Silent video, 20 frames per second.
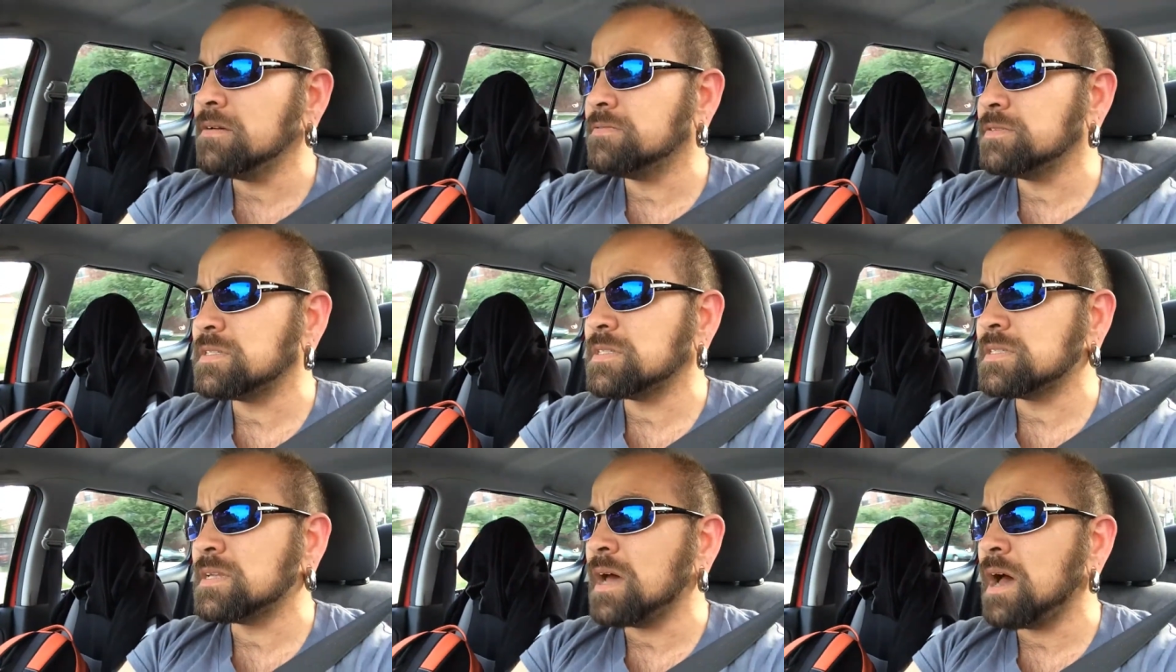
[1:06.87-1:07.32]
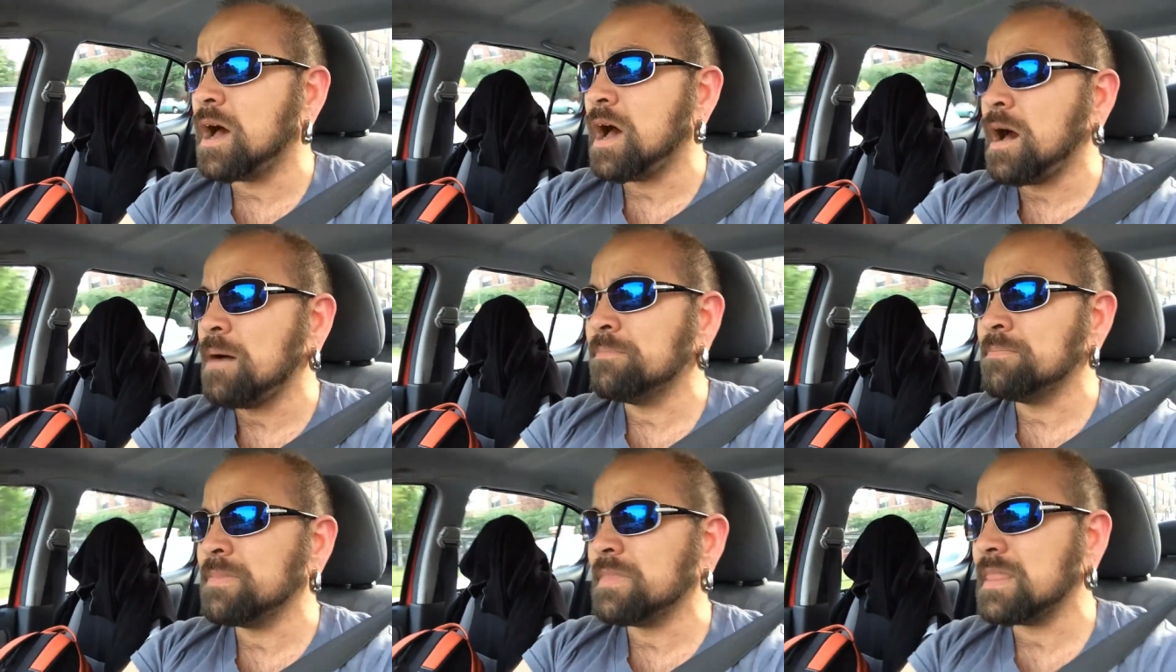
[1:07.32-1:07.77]
if
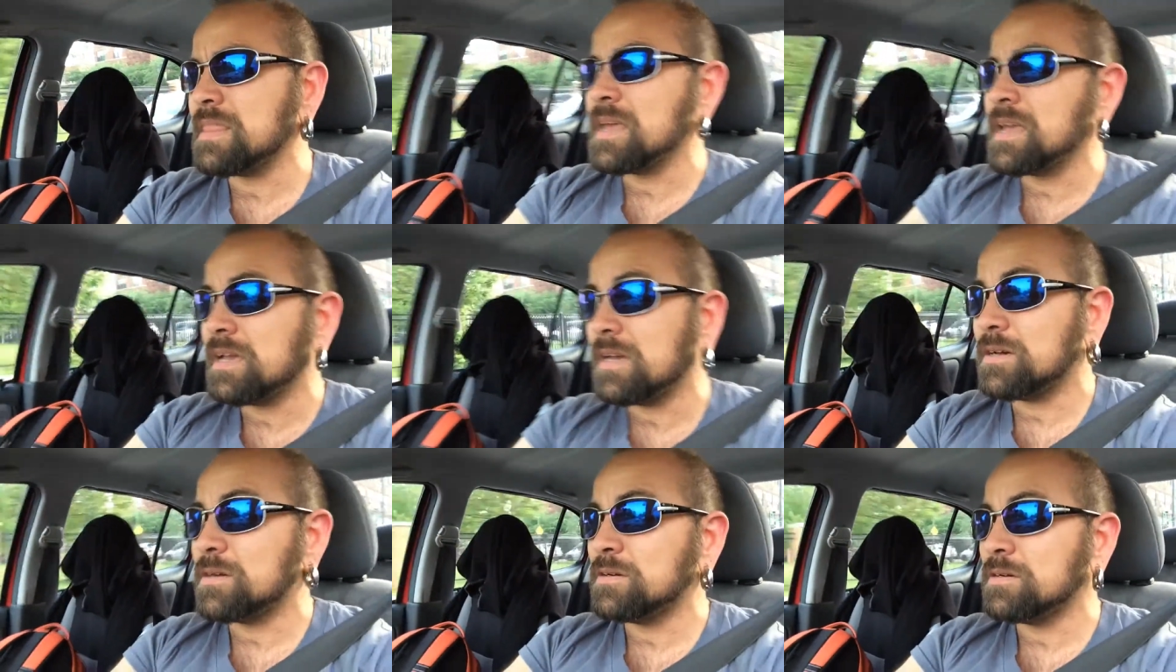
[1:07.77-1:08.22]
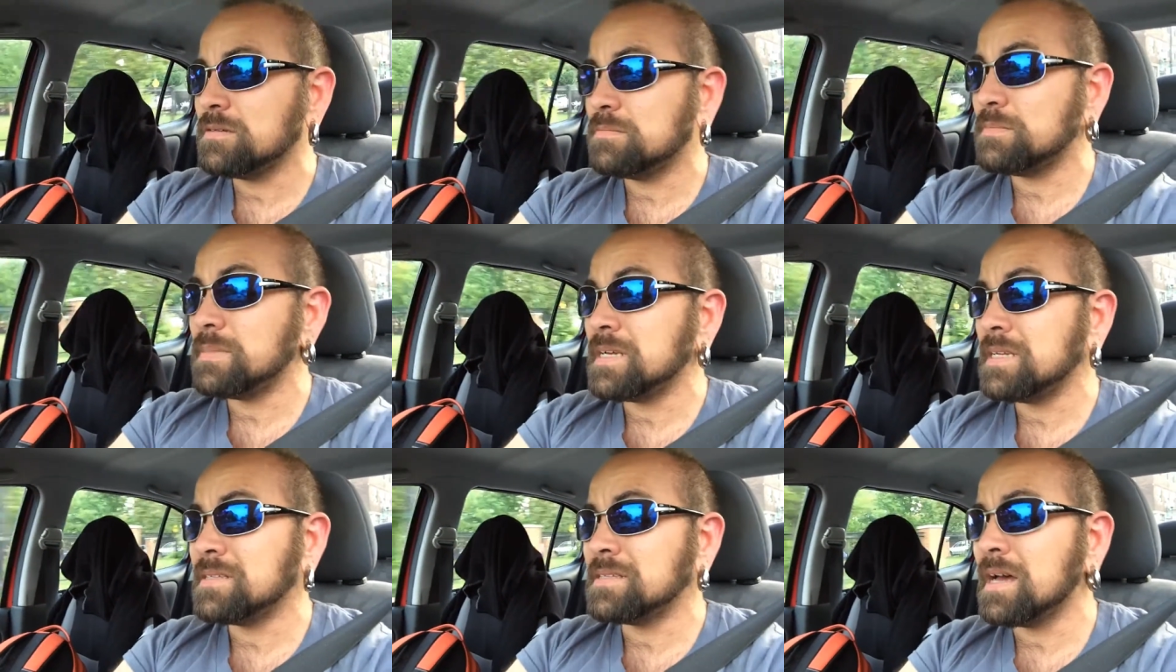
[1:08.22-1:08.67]
something
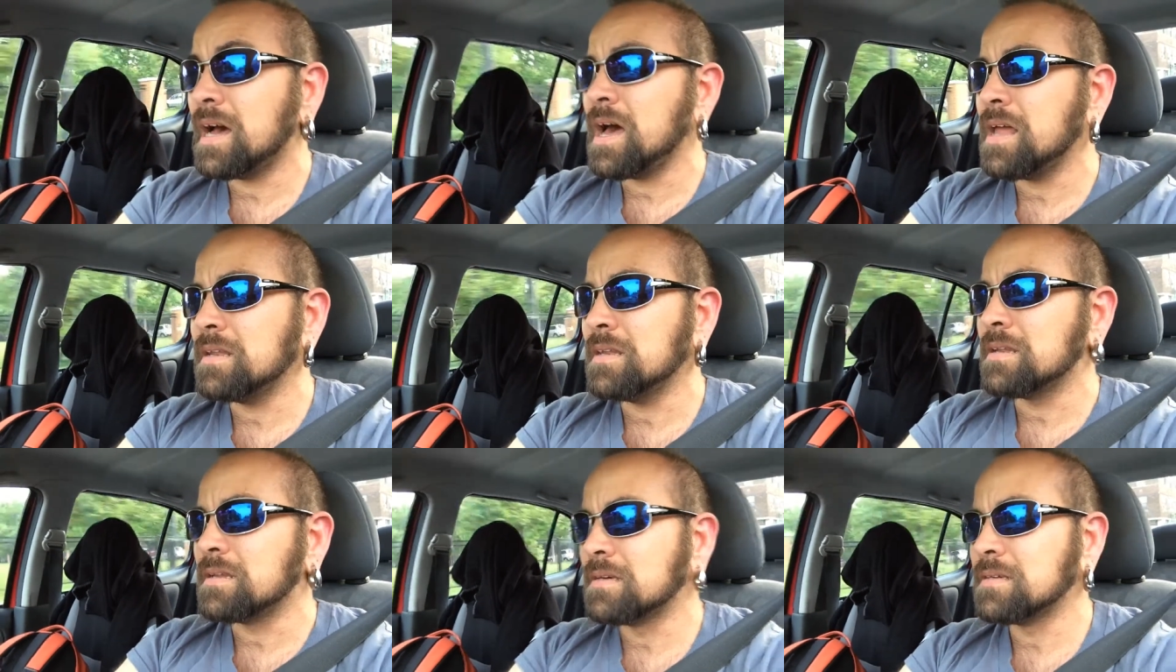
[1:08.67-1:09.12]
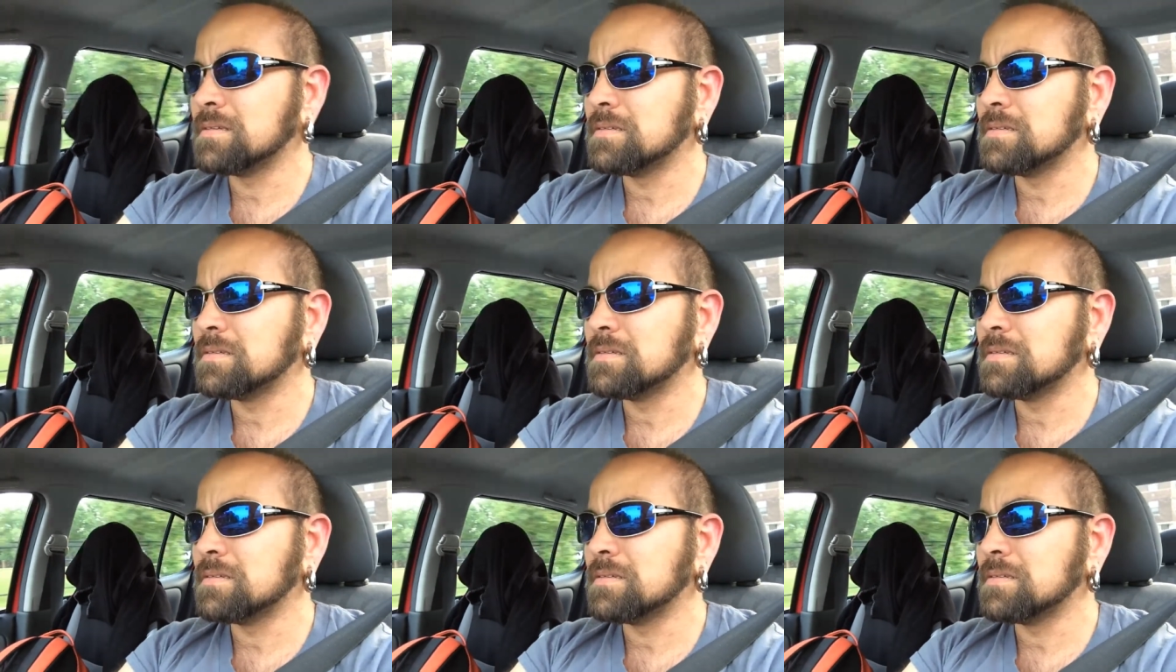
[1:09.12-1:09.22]
could be done